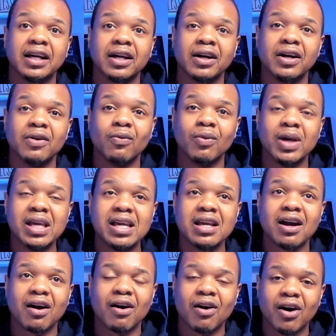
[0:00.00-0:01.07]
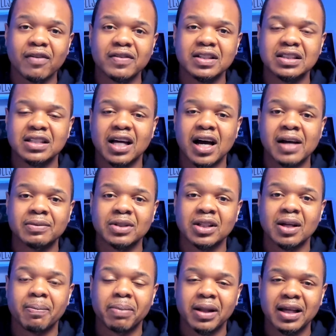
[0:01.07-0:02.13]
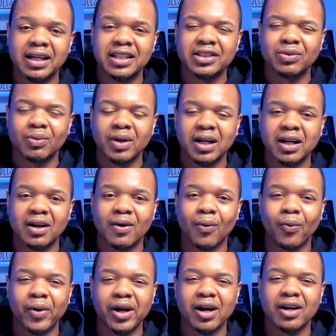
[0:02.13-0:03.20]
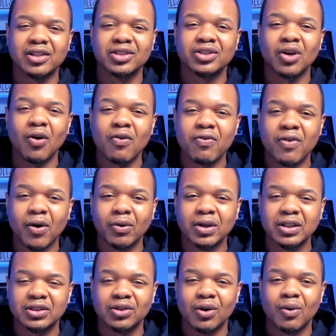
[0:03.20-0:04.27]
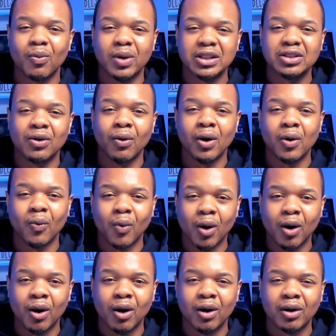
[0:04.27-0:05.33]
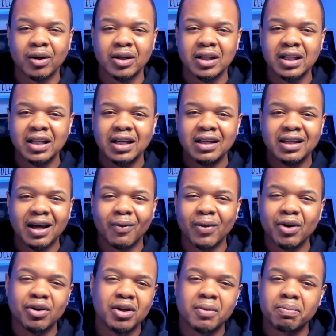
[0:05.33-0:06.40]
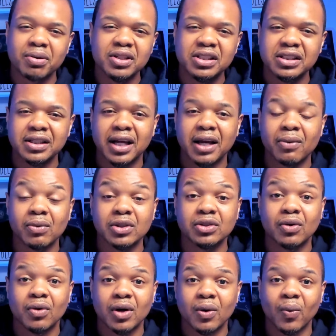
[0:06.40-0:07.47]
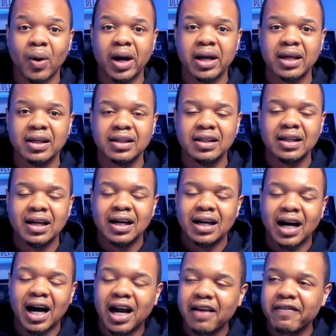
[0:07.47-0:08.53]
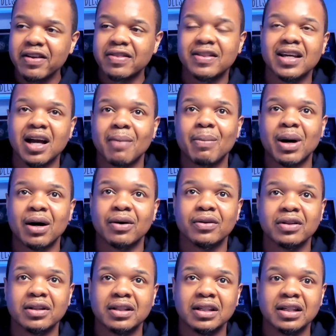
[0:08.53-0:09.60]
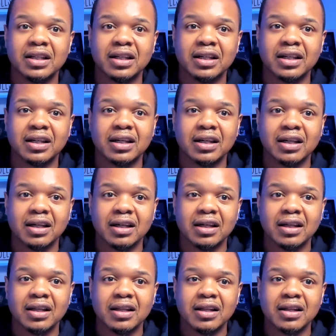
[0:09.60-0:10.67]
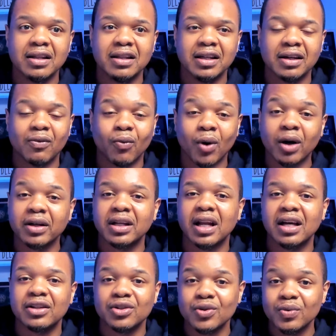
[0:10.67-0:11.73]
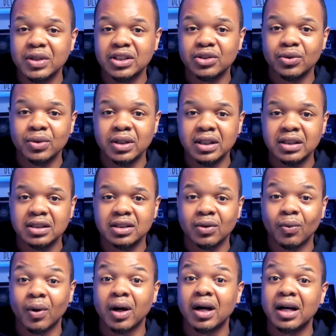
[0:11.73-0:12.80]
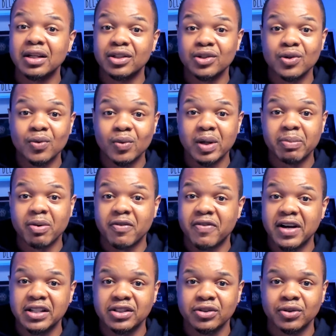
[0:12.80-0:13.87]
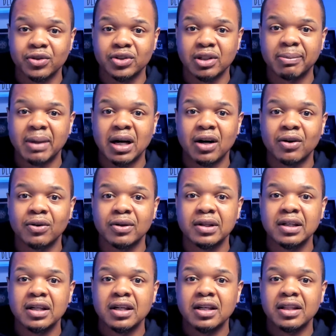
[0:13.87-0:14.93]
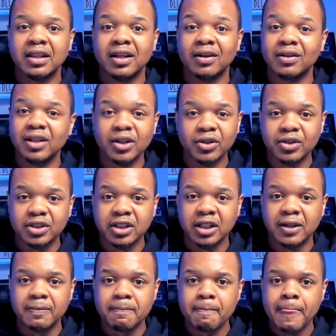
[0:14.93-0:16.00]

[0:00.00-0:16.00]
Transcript: We are oftentimes in a place where we are so focused on what's going wrong that we don't appreciate what's going right. I even think about the work that I do with students, the work I do with professionals about their leadership.